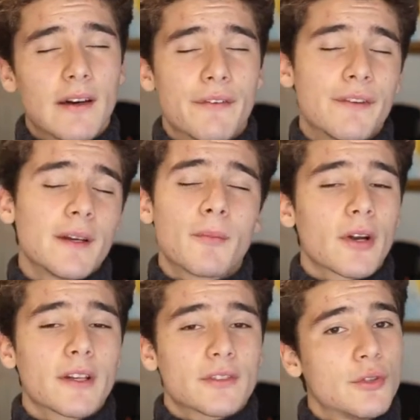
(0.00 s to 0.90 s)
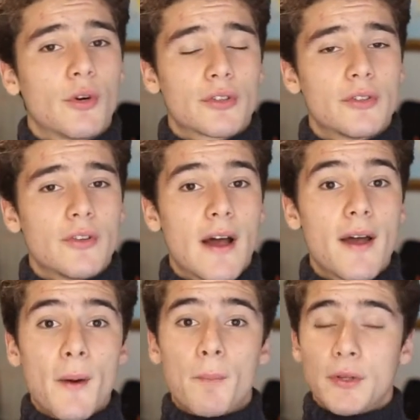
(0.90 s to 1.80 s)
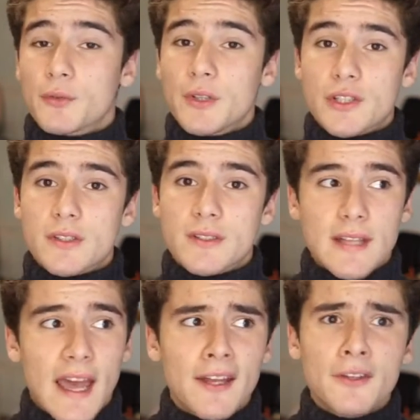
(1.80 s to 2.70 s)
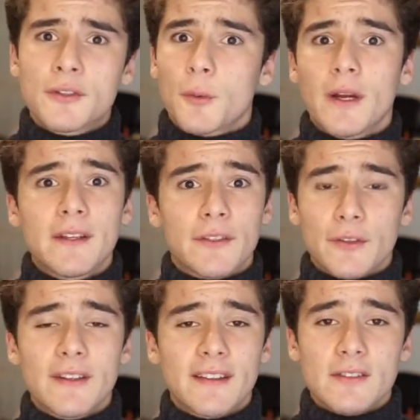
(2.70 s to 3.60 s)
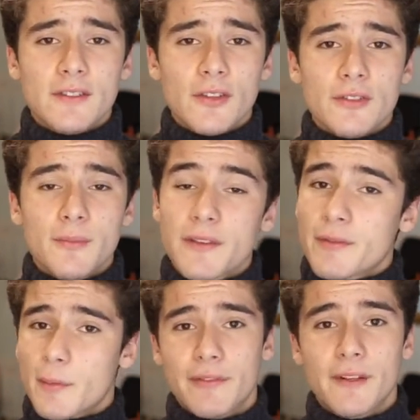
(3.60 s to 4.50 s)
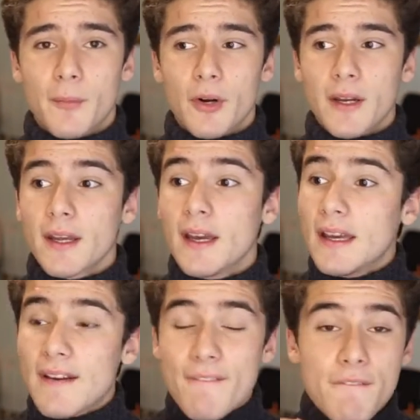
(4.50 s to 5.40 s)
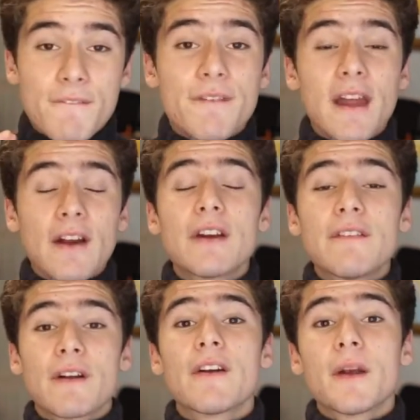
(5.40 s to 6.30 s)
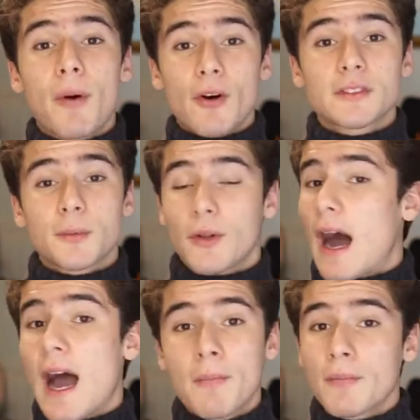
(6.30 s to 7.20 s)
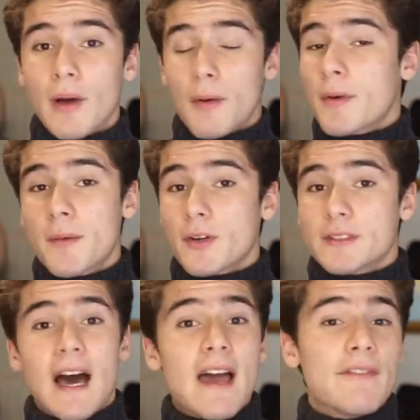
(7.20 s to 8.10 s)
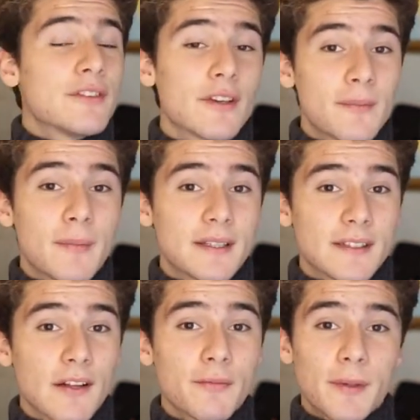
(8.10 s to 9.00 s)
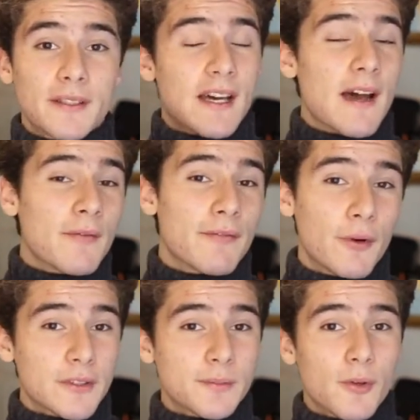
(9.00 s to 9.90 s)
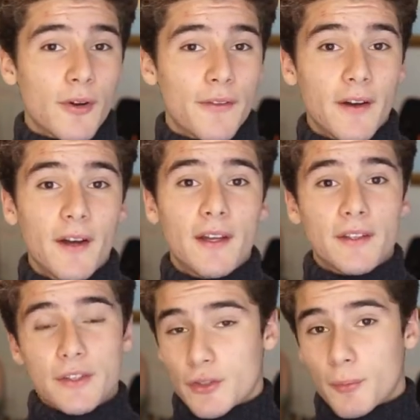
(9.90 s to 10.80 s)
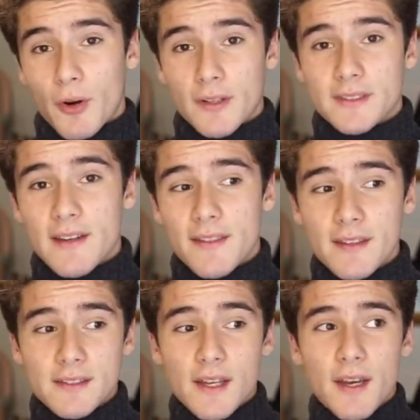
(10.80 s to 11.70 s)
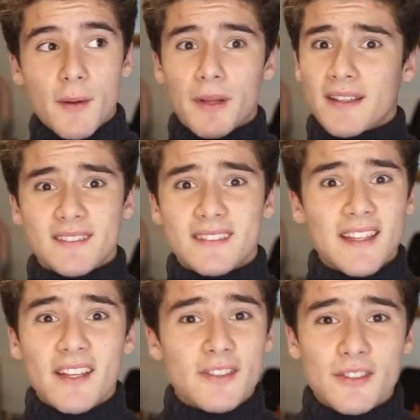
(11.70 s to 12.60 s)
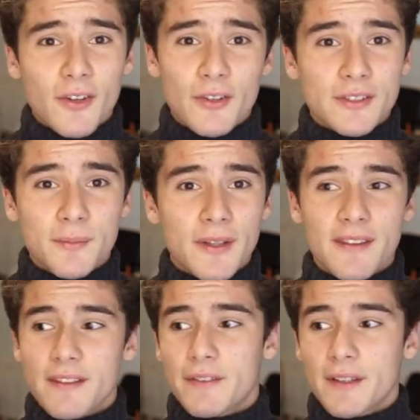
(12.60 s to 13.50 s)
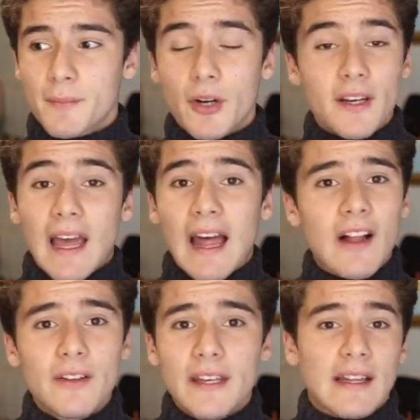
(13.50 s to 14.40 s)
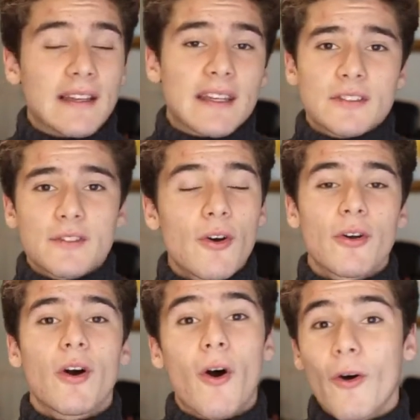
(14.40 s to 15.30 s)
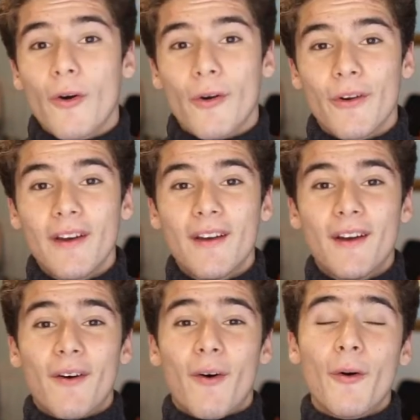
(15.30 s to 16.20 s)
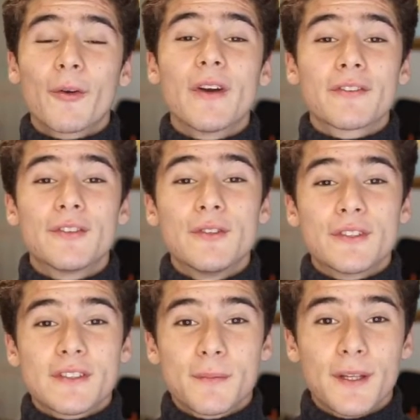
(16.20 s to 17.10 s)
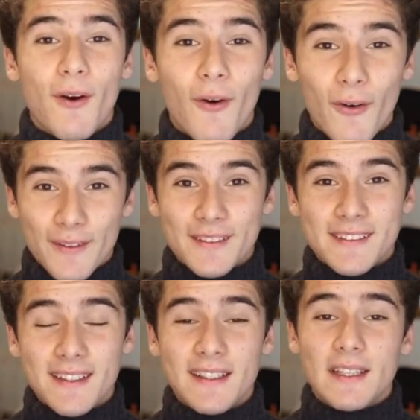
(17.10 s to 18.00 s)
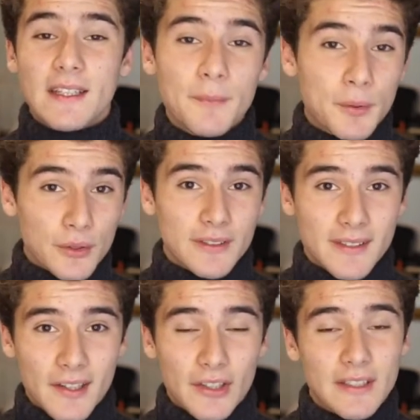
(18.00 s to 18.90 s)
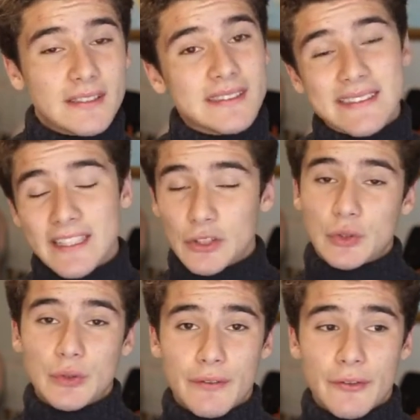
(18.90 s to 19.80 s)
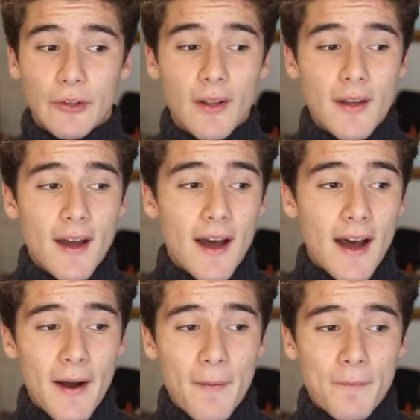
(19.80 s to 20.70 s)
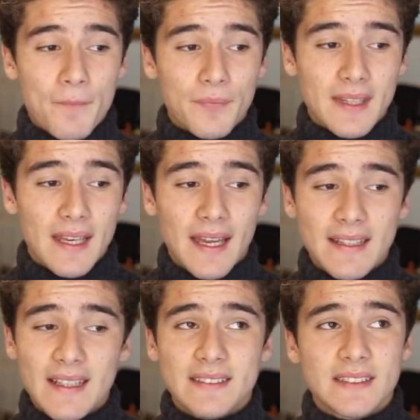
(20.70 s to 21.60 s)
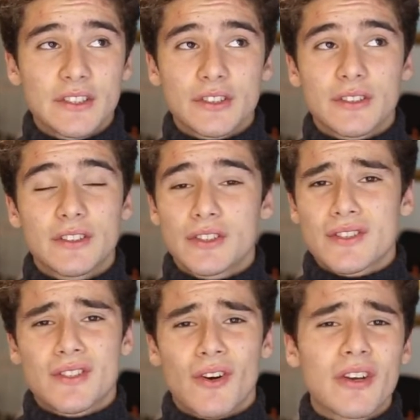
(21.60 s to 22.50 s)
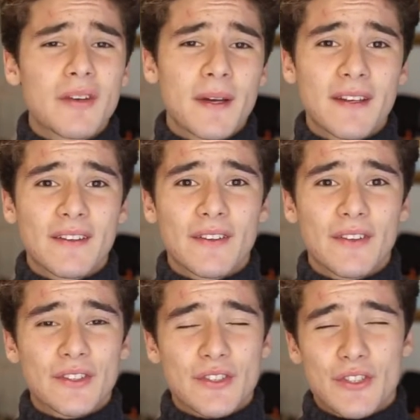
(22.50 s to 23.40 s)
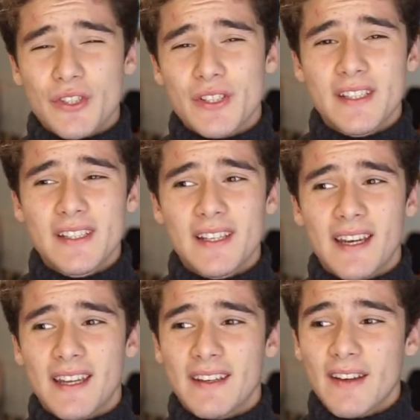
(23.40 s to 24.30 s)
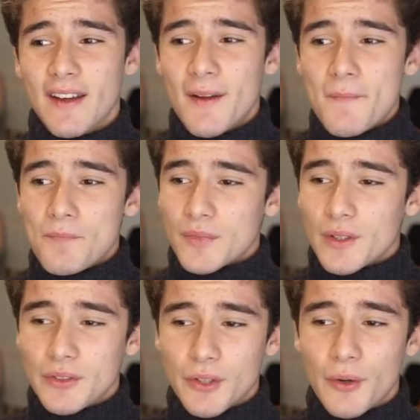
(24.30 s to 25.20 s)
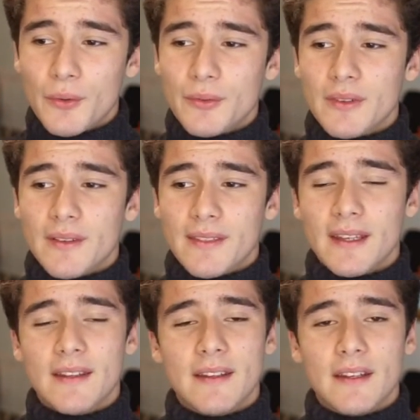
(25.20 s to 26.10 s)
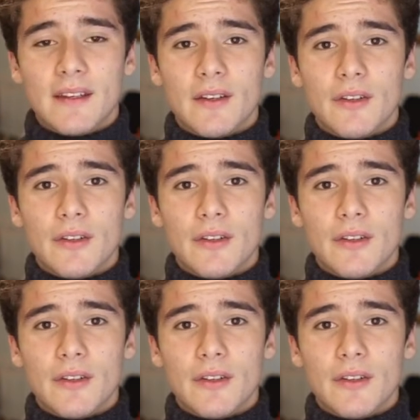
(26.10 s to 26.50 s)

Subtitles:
affiliate marketing is too hard to do that. But to reach $10,000, $20,000, $30,000 a month from affiliate marketing, very, very possible. I'm gonna be honest, I haven't done it myself because I focus more on the digital product side of things. But like, $10,000 a month in affiliate marketing, hell yeah, like, it's not hard. All you have to do is just be honest, keep your integrity, stay truthful. And yeah, as I said, just document the journey, and don't think that